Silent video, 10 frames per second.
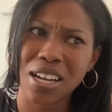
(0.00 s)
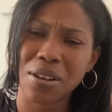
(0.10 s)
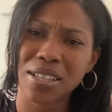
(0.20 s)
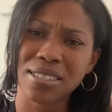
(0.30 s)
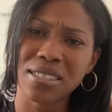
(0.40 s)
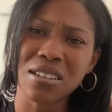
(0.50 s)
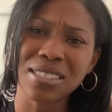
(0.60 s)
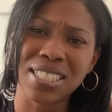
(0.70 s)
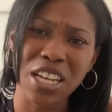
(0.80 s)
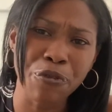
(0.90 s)
still
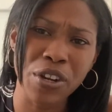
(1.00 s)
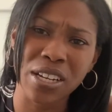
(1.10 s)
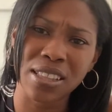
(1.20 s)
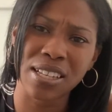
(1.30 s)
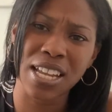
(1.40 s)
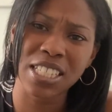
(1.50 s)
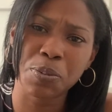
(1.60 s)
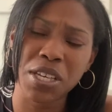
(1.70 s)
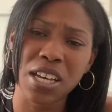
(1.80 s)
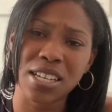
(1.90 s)
different nonetheless,
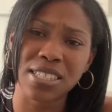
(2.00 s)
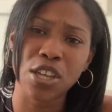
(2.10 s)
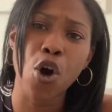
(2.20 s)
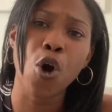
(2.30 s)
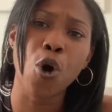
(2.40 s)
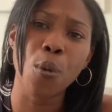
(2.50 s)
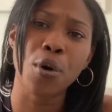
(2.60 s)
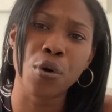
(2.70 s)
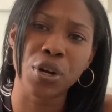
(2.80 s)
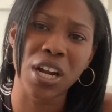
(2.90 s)
because the
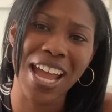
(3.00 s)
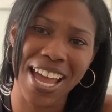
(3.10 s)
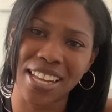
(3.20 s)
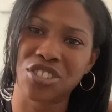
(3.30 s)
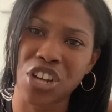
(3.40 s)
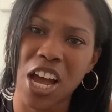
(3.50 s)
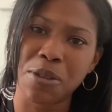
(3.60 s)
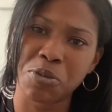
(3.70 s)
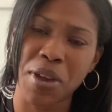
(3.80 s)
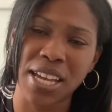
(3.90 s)
homeowner had
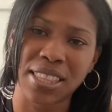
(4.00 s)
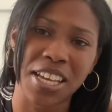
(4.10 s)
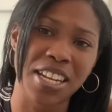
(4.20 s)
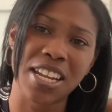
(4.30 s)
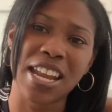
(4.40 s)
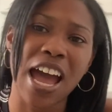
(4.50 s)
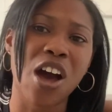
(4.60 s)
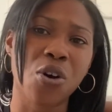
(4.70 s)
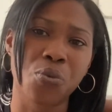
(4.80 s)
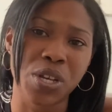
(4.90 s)
jobs back then and
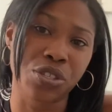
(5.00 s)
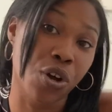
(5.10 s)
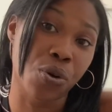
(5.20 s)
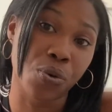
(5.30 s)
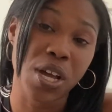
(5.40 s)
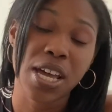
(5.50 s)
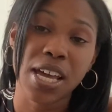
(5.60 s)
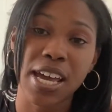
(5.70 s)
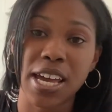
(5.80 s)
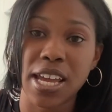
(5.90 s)
now we don't.
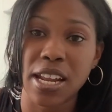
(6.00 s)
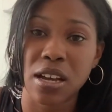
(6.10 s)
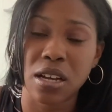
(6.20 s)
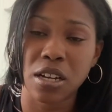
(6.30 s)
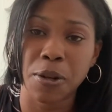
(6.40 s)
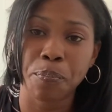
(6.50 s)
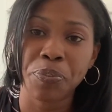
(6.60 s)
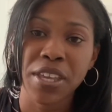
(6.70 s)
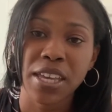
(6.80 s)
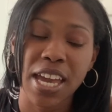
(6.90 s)
And
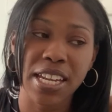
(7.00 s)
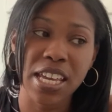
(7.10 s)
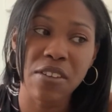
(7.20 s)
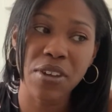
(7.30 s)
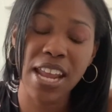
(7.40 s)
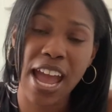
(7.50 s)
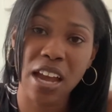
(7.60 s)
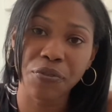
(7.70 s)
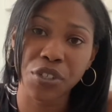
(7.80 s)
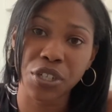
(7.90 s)
even
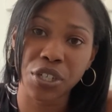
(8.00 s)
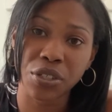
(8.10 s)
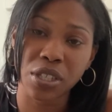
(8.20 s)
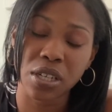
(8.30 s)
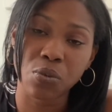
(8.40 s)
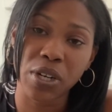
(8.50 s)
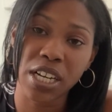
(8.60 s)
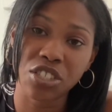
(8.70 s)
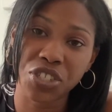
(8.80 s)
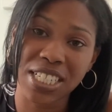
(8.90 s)
after the
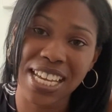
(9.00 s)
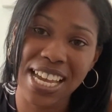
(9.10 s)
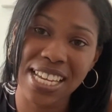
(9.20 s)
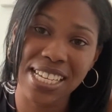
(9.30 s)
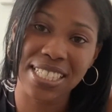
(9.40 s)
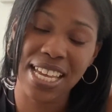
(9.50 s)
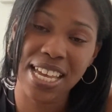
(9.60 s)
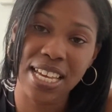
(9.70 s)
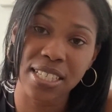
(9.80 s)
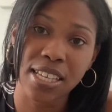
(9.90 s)
180
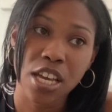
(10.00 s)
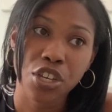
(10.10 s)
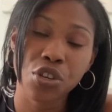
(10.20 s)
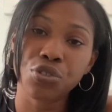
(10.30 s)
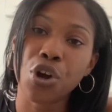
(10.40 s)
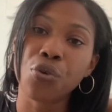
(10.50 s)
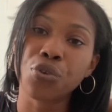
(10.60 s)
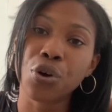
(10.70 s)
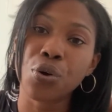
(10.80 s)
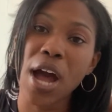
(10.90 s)
days, you don't
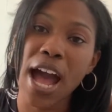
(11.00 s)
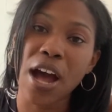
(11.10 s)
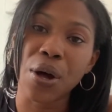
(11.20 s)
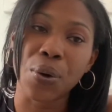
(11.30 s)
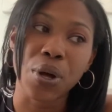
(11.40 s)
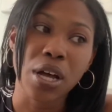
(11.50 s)
know how